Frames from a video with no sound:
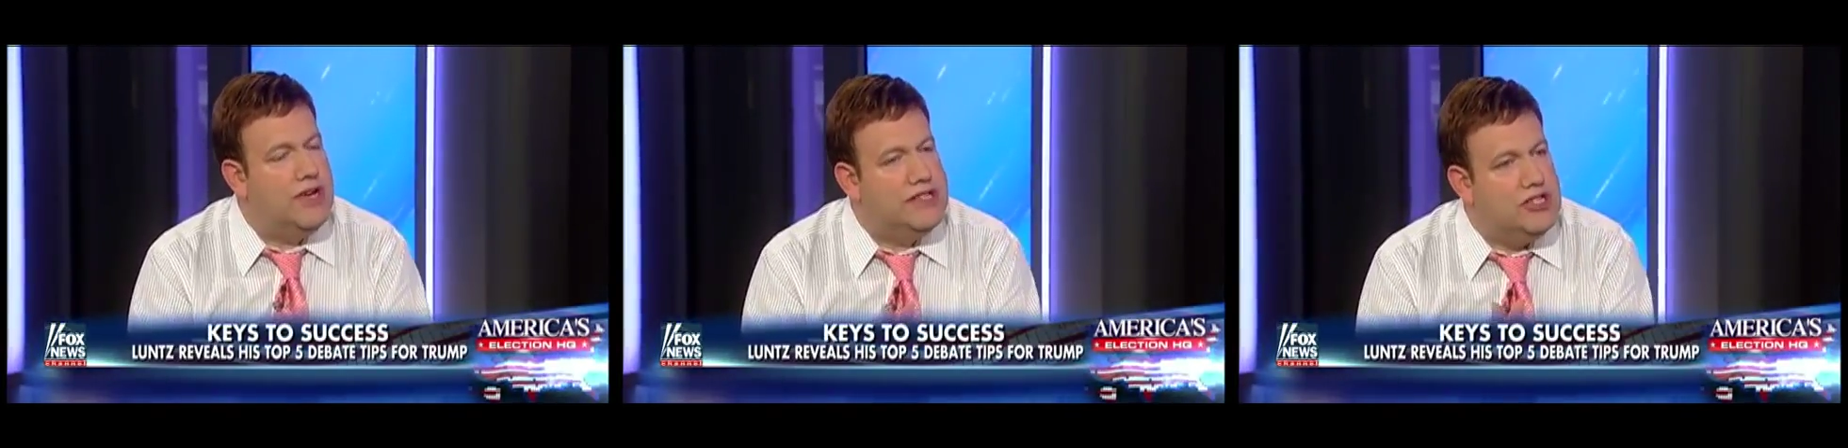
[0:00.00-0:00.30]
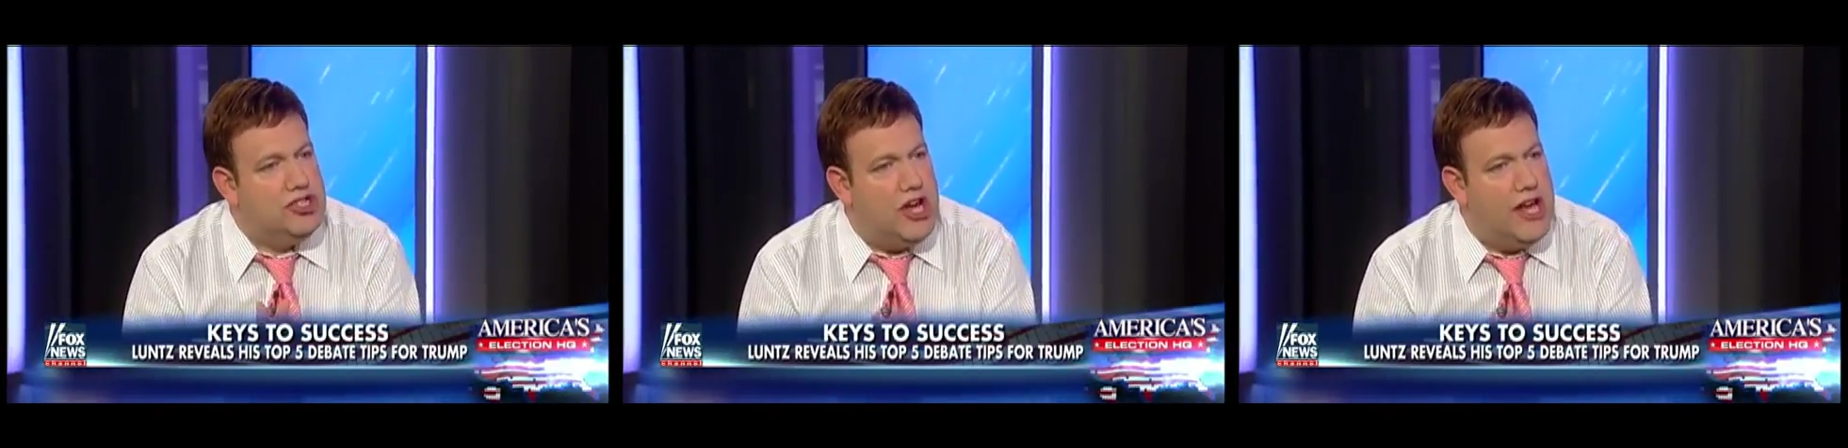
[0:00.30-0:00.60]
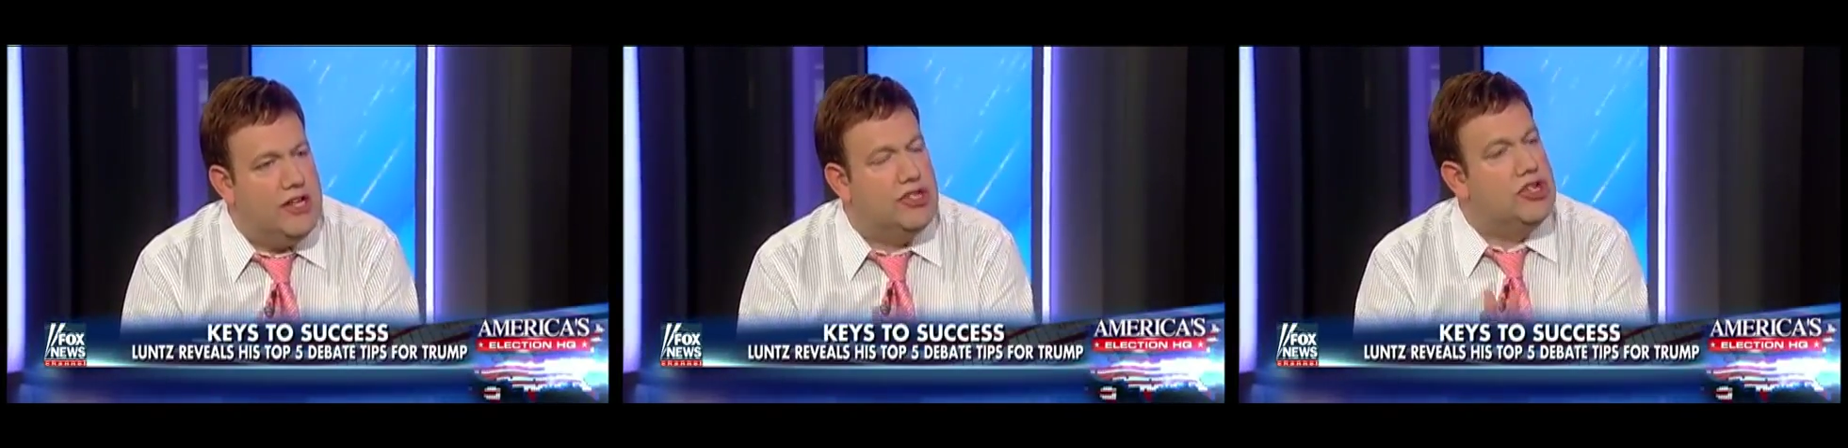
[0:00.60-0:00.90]
get the
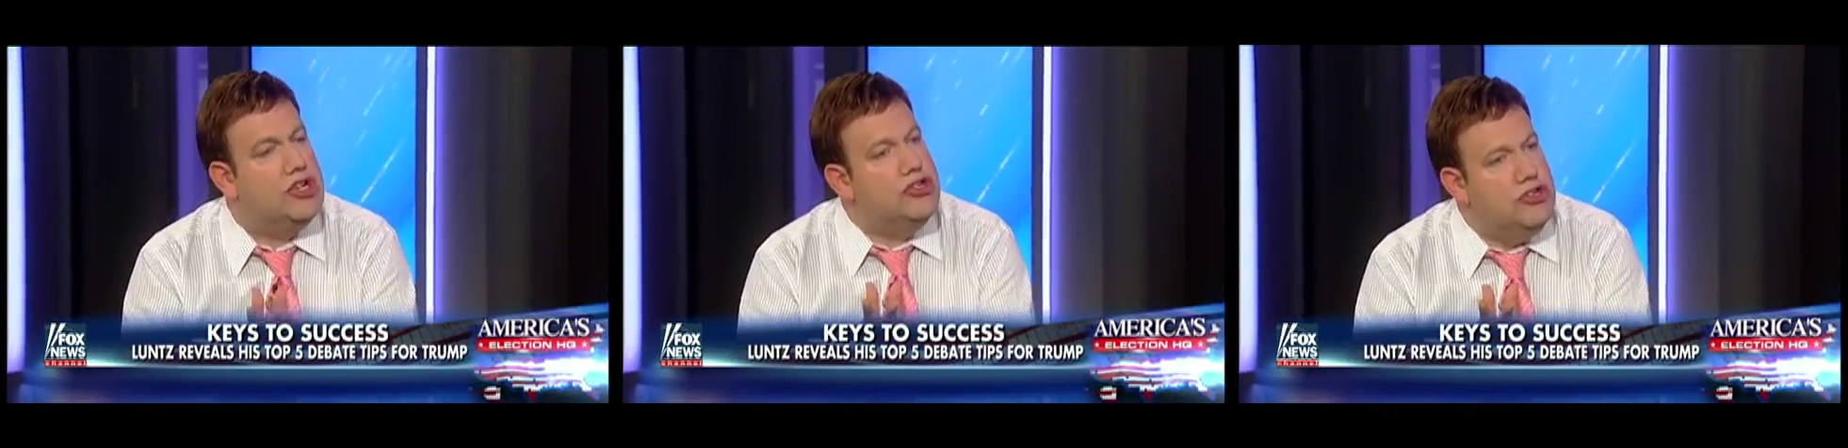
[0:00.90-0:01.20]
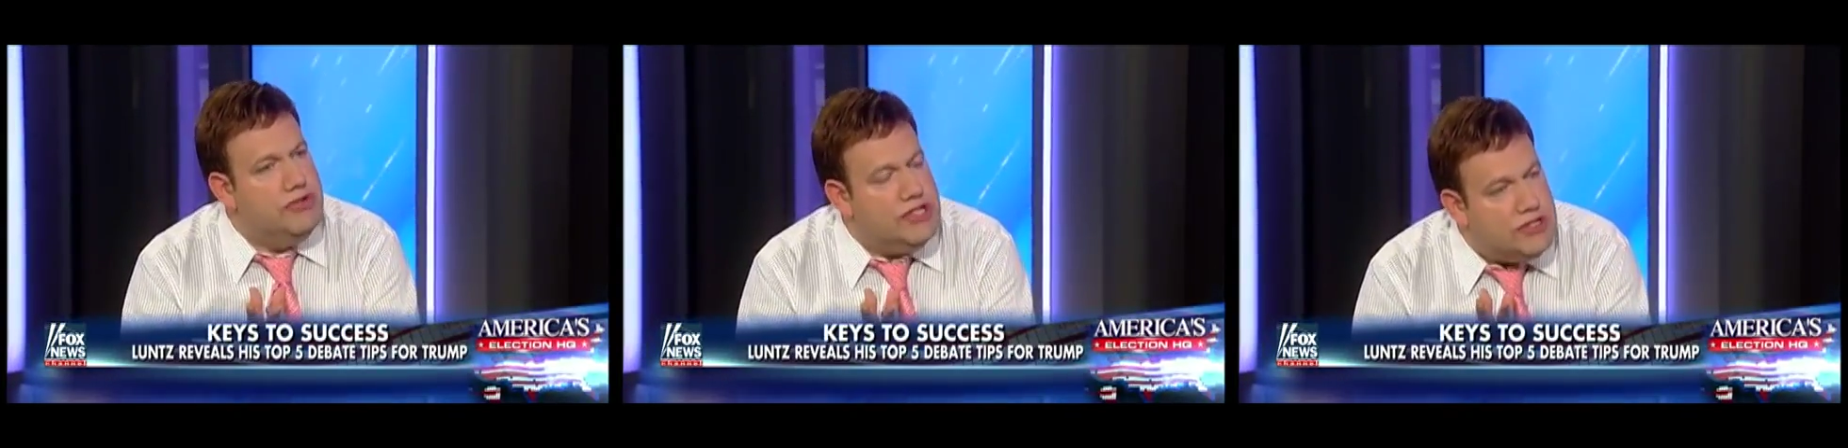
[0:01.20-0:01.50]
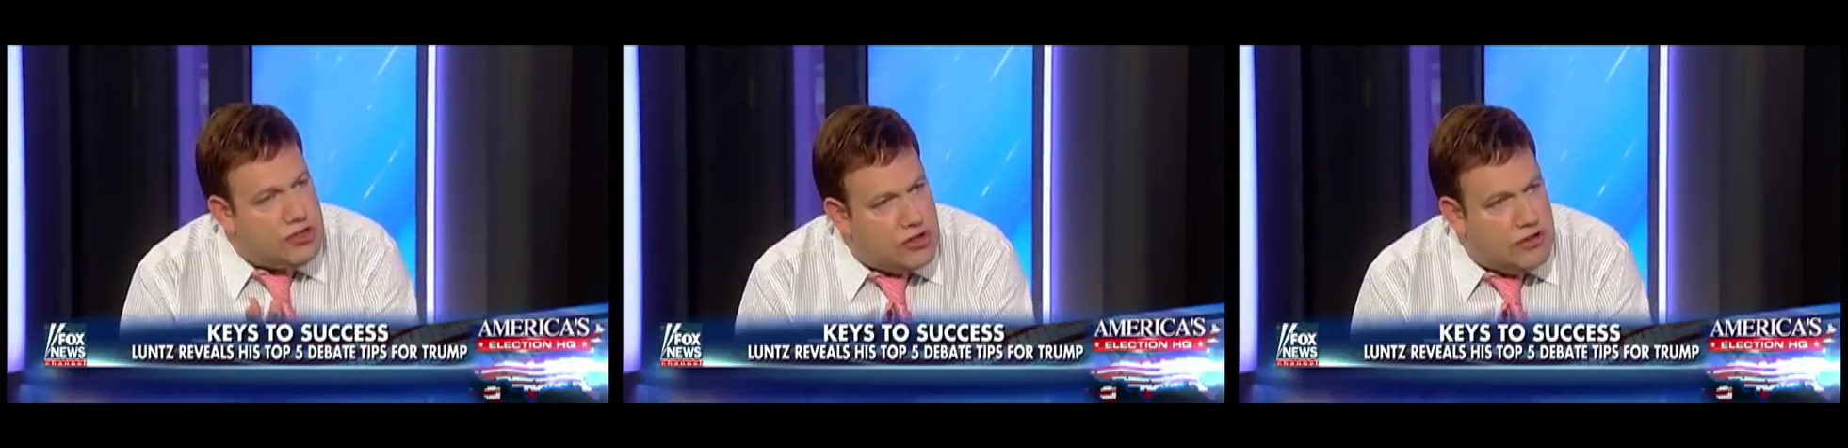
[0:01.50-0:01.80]
change you
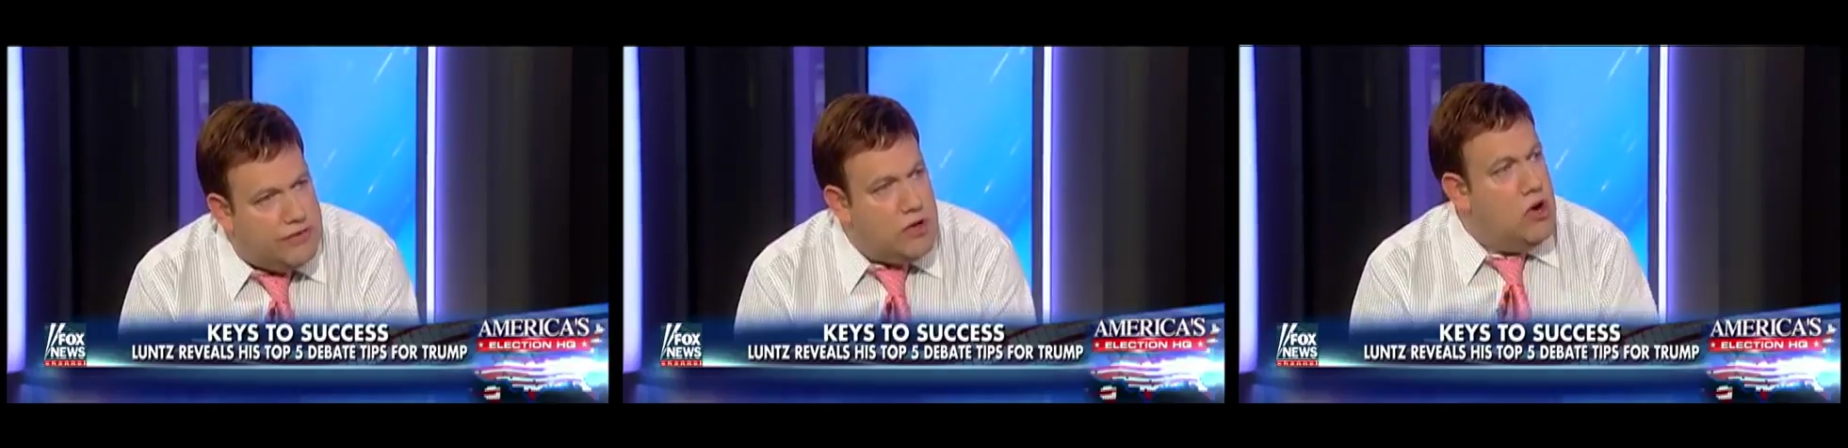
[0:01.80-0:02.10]
deserve?